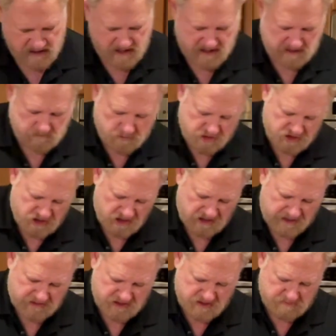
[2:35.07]
And we're just gonna
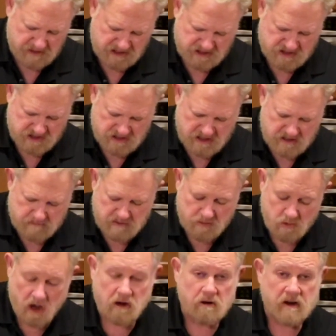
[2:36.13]
let this mix.
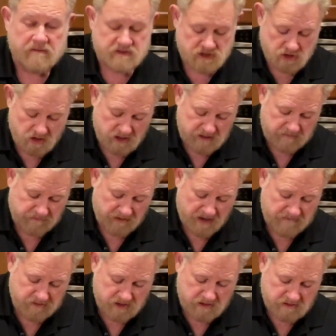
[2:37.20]
Meanwhile, our oven's on at
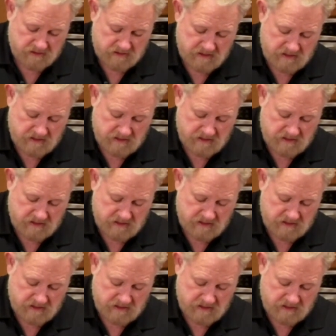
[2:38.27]
500.